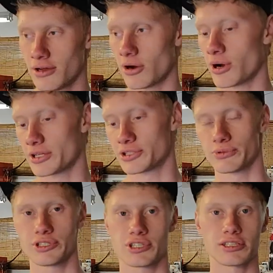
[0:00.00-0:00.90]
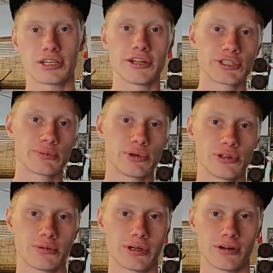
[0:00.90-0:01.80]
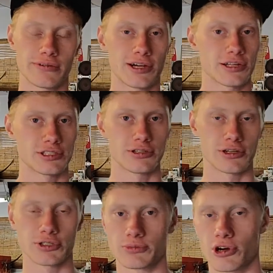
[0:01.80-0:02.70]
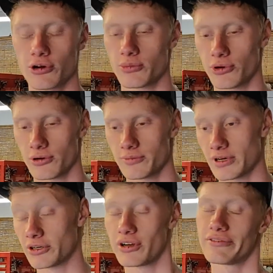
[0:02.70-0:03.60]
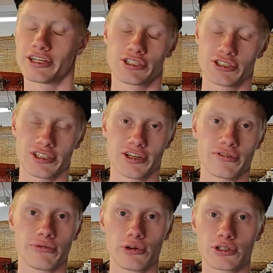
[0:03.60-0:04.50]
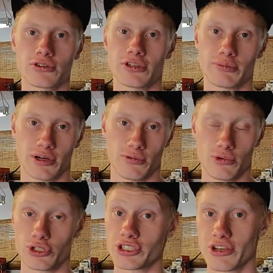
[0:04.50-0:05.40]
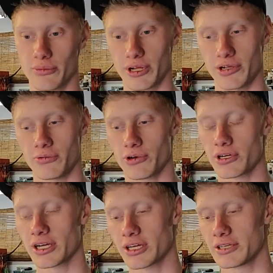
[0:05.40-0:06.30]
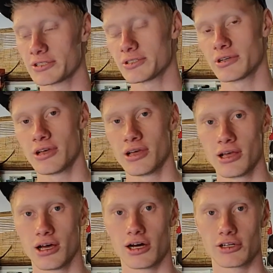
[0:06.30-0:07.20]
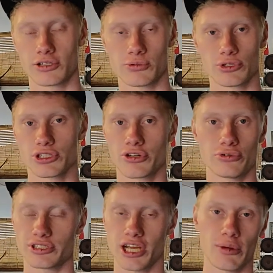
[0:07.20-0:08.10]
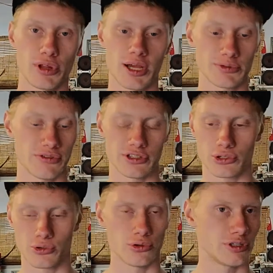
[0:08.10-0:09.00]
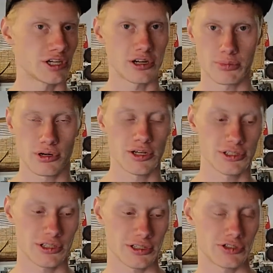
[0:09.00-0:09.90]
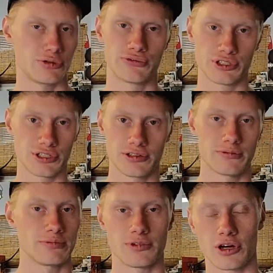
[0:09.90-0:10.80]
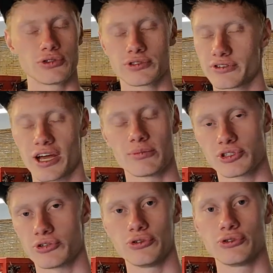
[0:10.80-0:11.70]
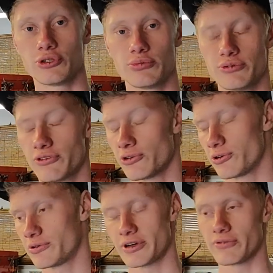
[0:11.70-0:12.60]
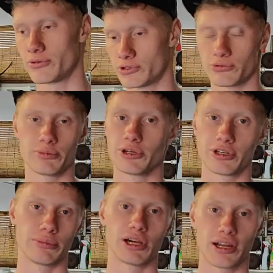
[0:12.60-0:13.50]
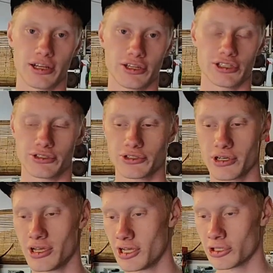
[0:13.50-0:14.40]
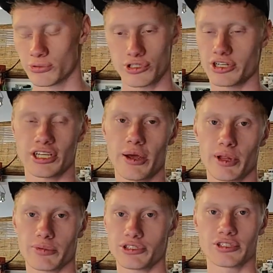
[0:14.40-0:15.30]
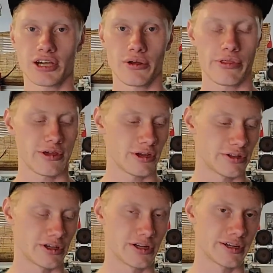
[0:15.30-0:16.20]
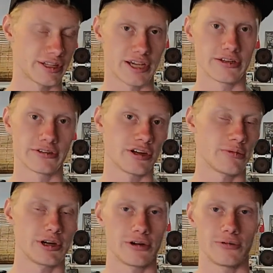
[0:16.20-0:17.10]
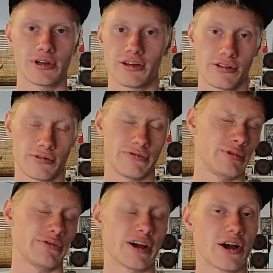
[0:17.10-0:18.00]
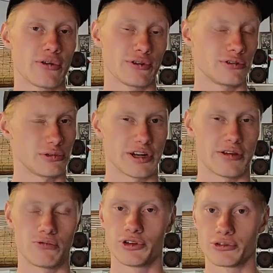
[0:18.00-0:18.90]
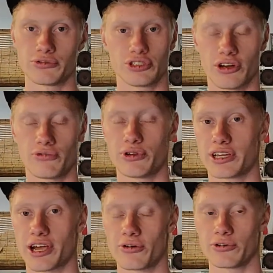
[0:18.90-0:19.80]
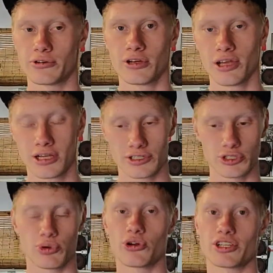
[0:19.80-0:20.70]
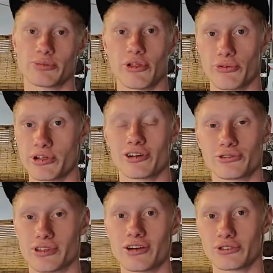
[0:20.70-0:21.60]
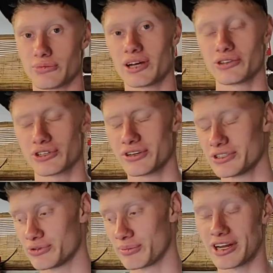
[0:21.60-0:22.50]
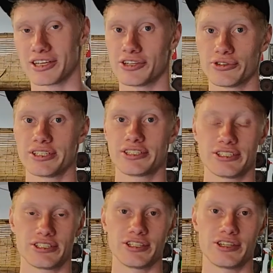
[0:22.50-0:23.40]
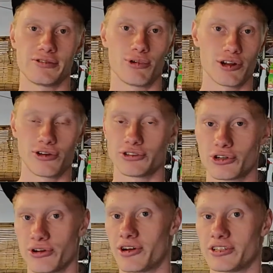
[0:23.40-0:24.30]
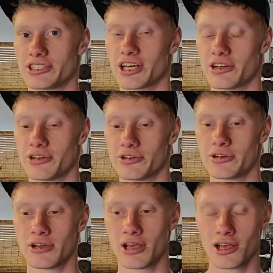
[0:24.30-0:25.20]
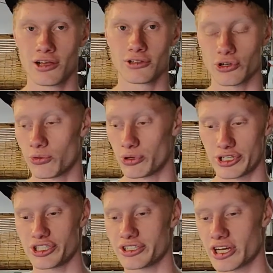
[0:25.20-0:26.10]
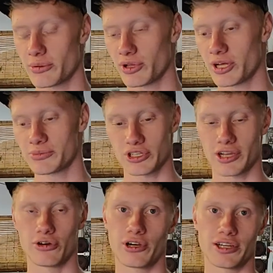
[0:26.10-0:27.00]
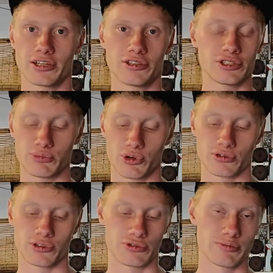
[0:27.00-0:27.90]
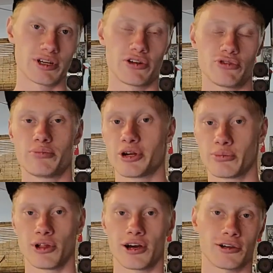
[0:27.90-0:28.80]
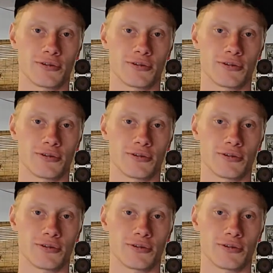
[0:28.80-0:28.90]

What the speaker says: Alright, so we just got the engine pulled up here. I've got it sitting on some cardboard. I don't have an engine stand, unfortunately, but we're just going to make it work, I guess. So we're just going to do a time lapse of this whole entire process. You've seen it hundreds of times on YouTube before. Everyone's rebuilding Miata engines. So we're just going to time lapse the entire thing, and then at the end talk about anything we found, any weird stuff we encountered. Because this motor has about 300,000 miles on it, so I'm kind of curious to see what all is going on inside of here. So we'll get you in time lapse and go ahead and get this motor stripped down to a bare block.